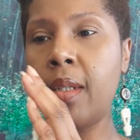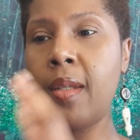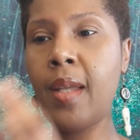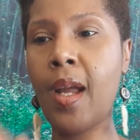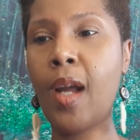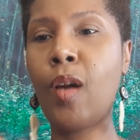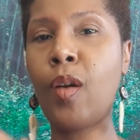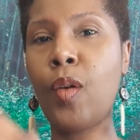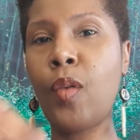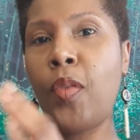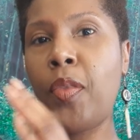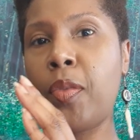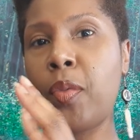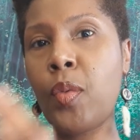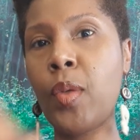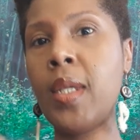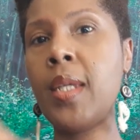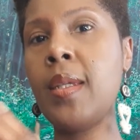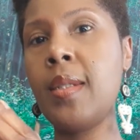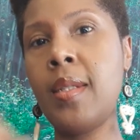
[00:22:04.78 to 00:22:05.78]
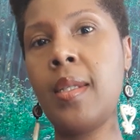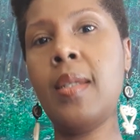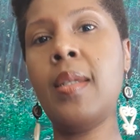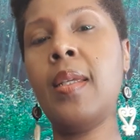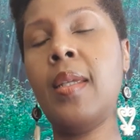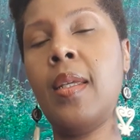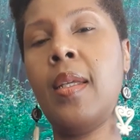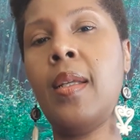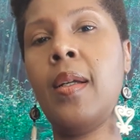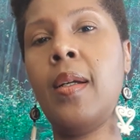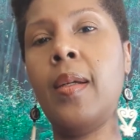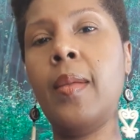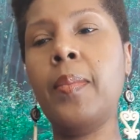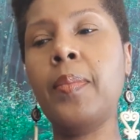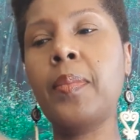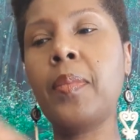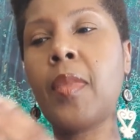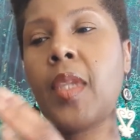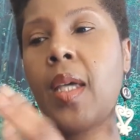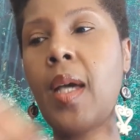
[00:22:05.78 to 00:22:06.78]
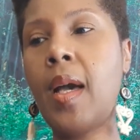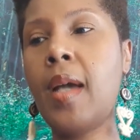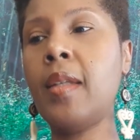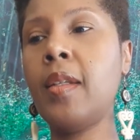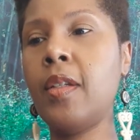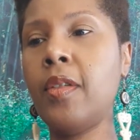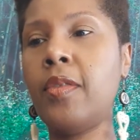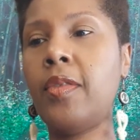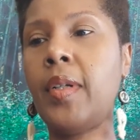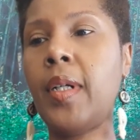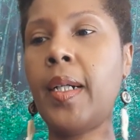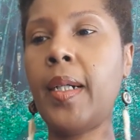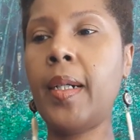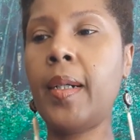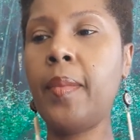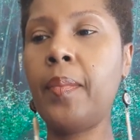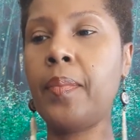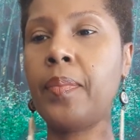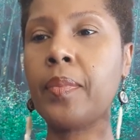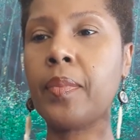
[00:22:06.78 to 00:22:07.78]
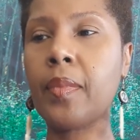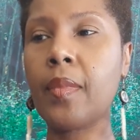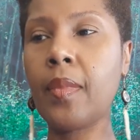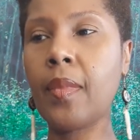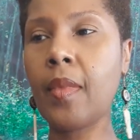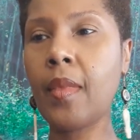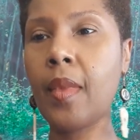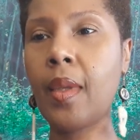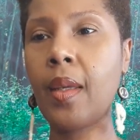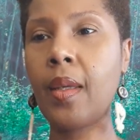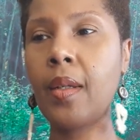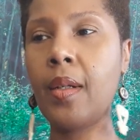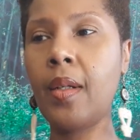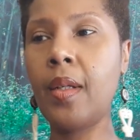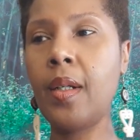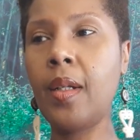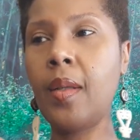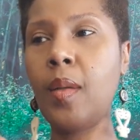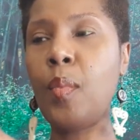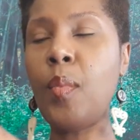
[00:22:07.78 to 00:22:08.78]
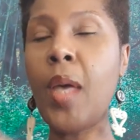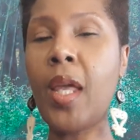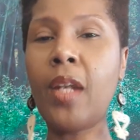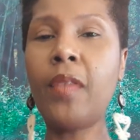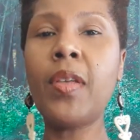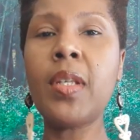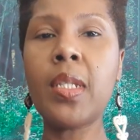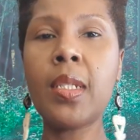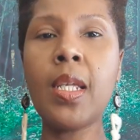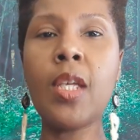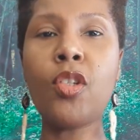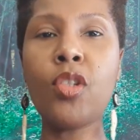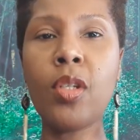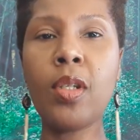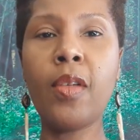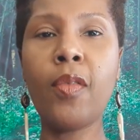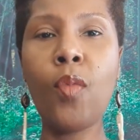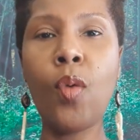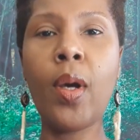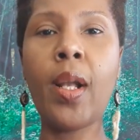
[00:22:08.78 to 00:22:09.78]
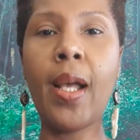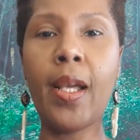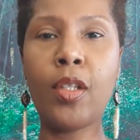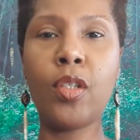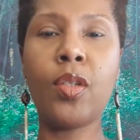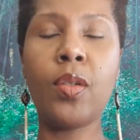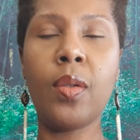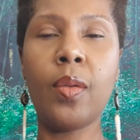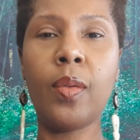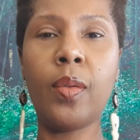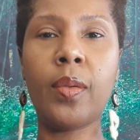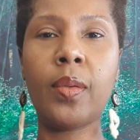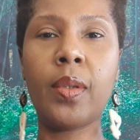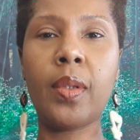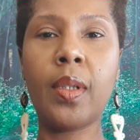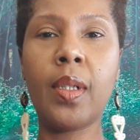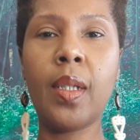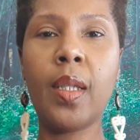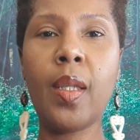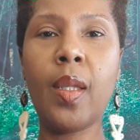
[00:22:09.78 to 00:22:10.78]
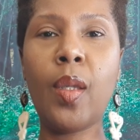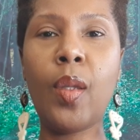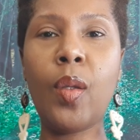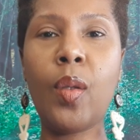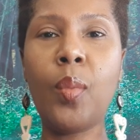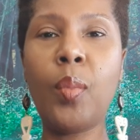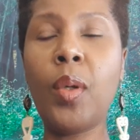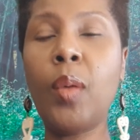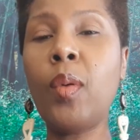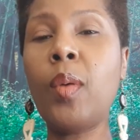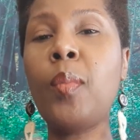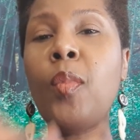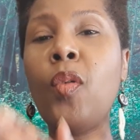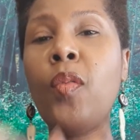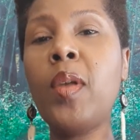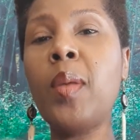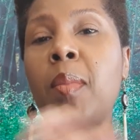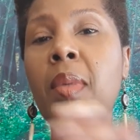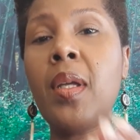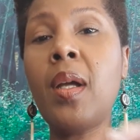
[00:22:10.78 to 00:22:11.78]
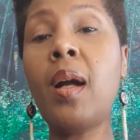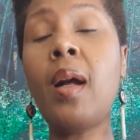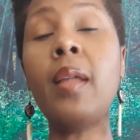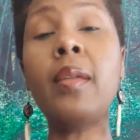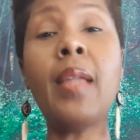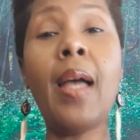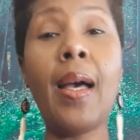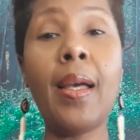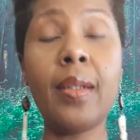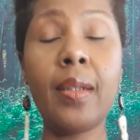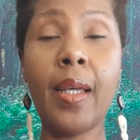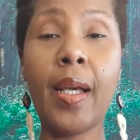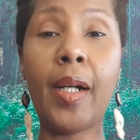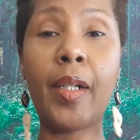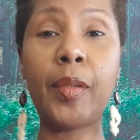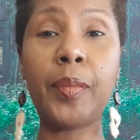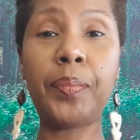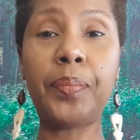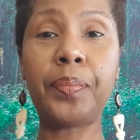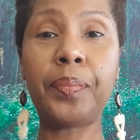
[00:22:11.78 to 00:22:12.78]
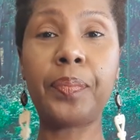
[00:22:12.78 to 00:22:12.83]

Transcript: narrow 3D kind of um, manifestation of what I do. But we're moving beyond that now.